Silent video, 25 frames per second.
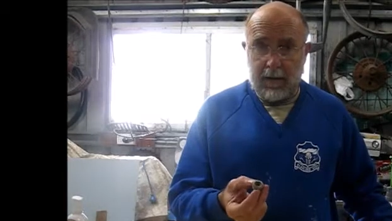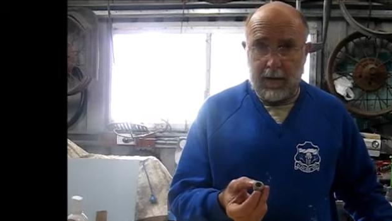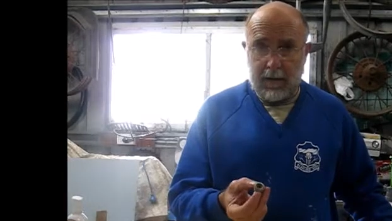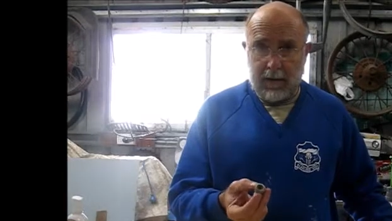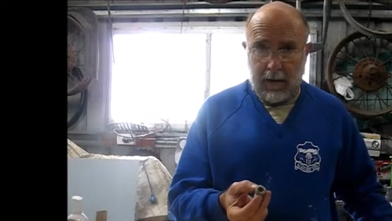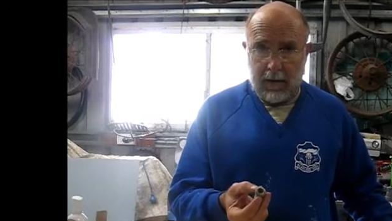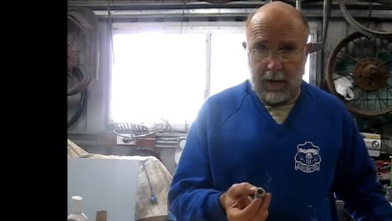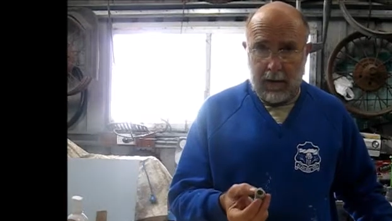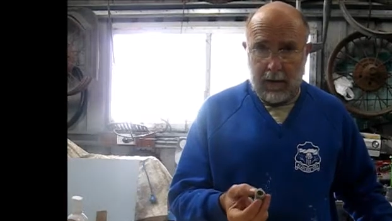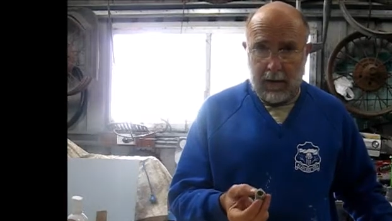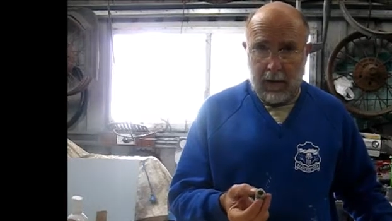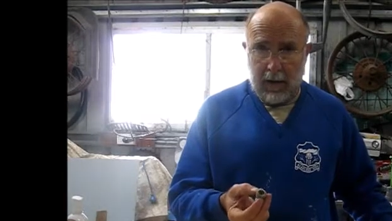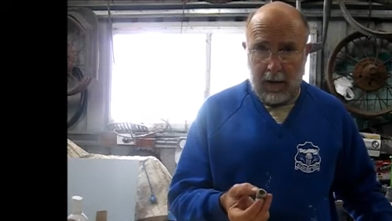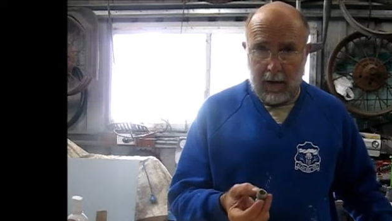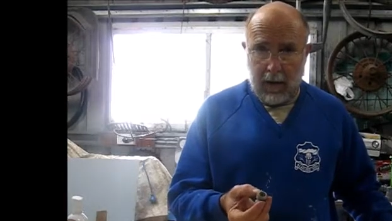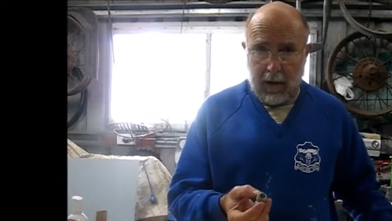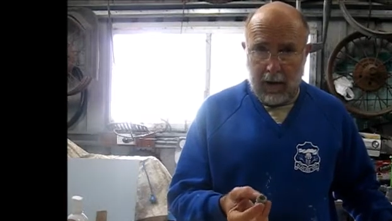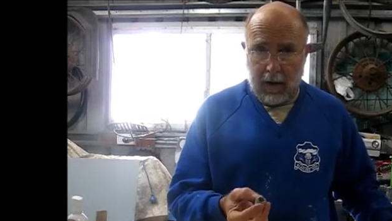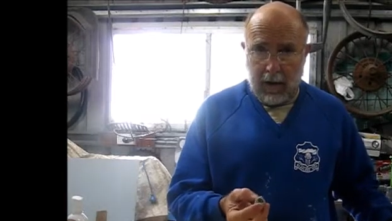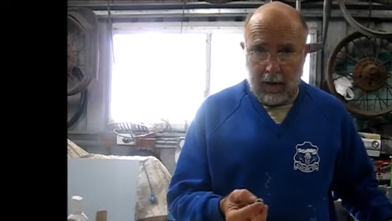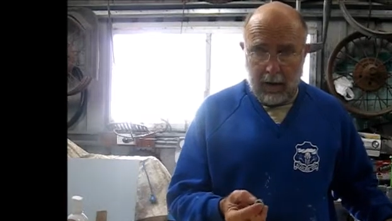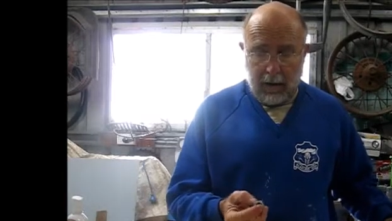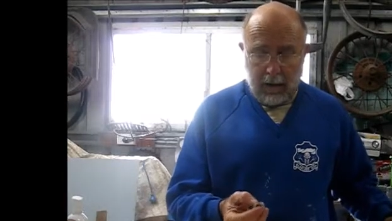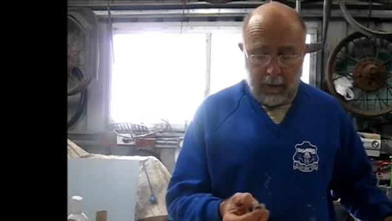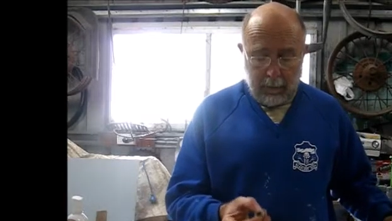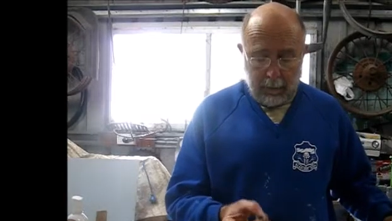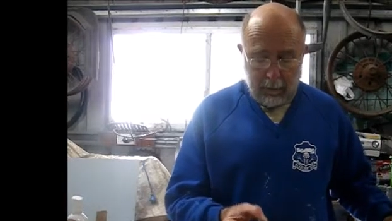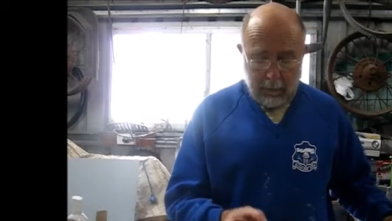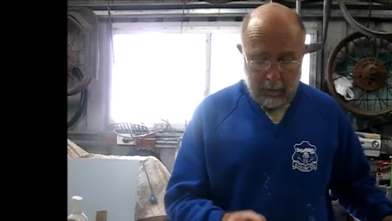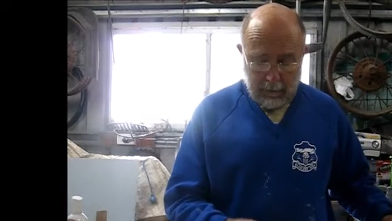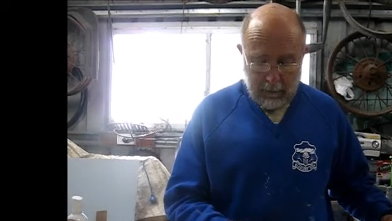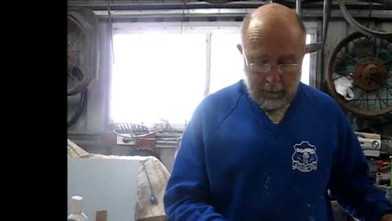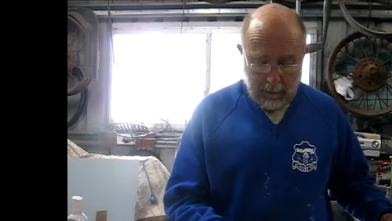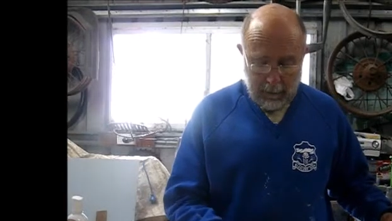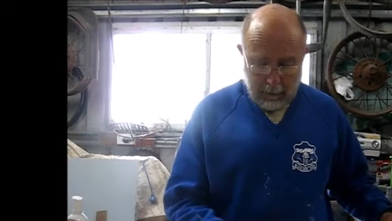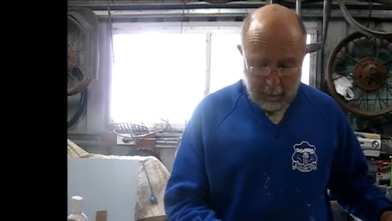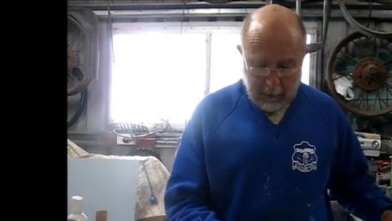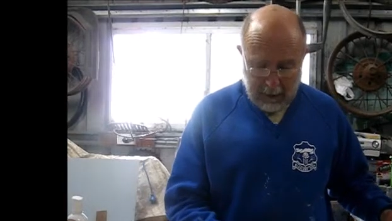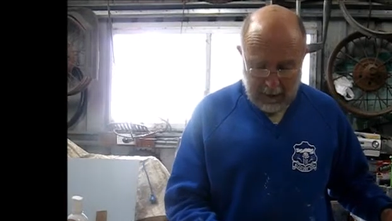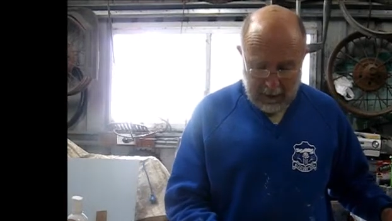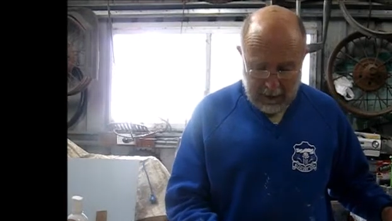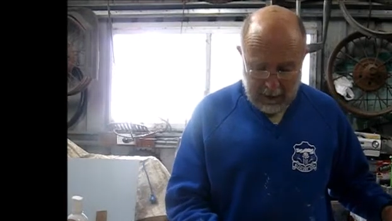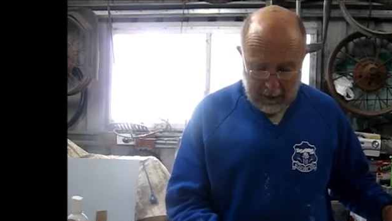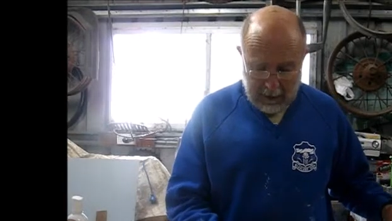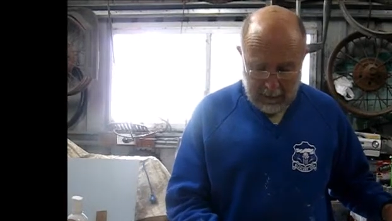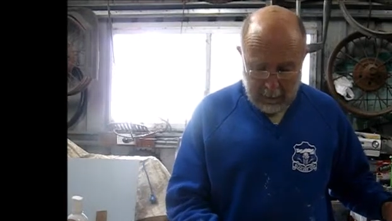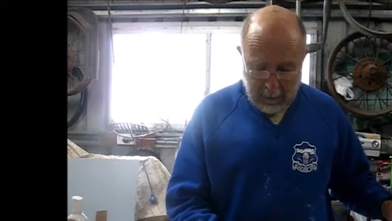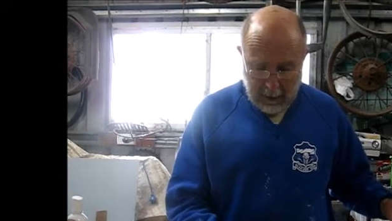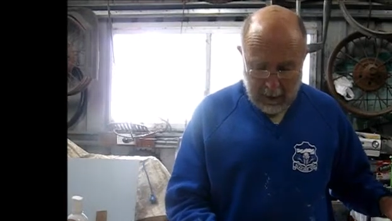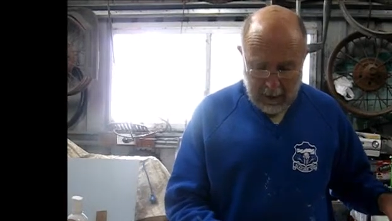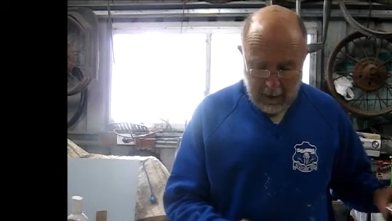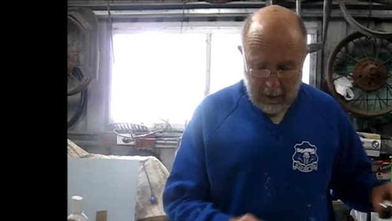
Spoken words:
is a nylon bar,